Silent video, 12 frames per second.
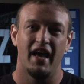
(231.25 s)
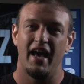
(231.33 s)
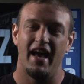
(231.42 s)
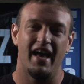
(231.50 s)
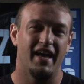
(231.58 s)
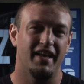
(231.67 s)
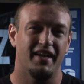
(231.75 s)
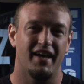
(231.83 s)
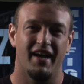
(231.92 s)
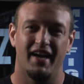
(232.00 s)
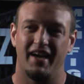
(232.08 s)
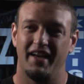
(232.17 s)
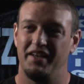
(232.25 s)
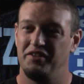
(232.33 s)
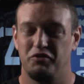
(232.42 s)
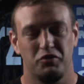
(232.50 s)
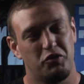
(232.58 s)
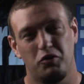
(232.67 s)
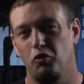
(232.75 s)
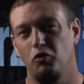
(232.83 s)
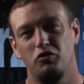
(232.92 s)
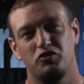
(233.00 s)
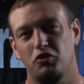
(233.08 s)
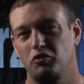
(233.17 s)
and he's cool,
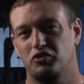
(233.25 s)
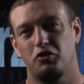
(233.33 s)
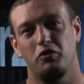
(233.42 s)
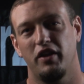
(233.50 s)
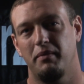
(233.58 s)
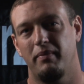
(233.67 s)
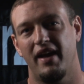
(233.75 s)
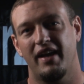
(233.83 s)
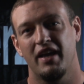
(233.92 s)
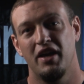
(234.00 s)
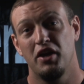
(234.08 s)
so laid back.